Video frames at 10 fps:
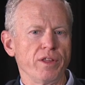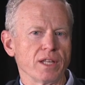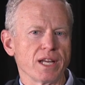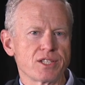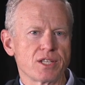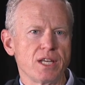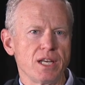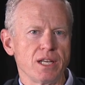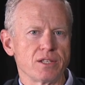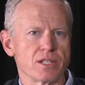then let's
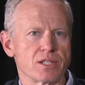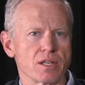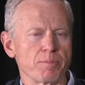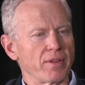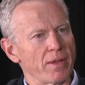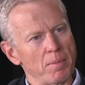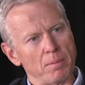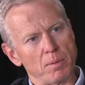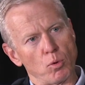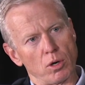get into something that
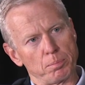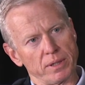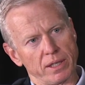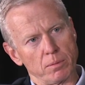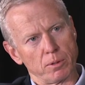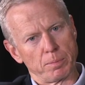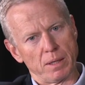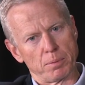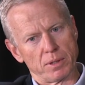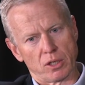may be more applicable to
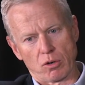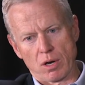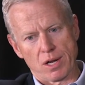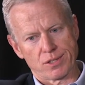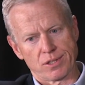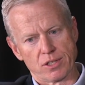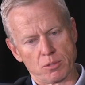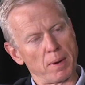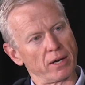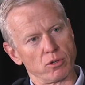people across the
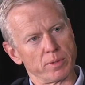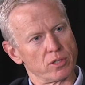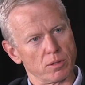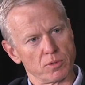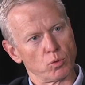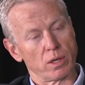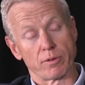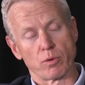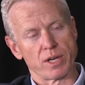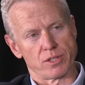spectrum in terms of
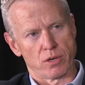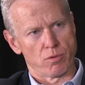whatever race they're